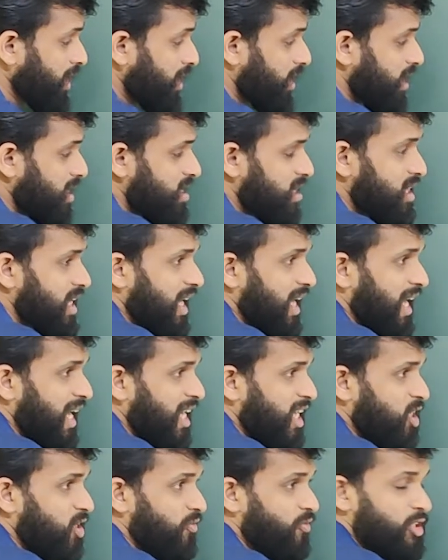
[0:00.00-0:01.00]
This
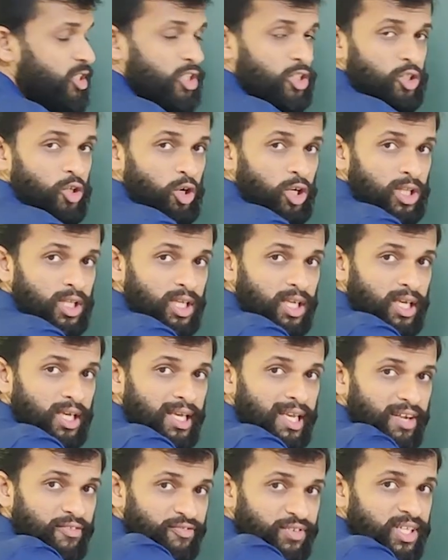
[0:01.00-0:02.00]
8 which is on the
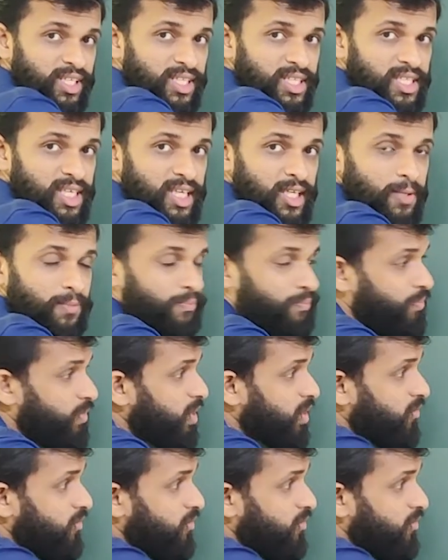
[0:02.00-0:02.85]
left hand side,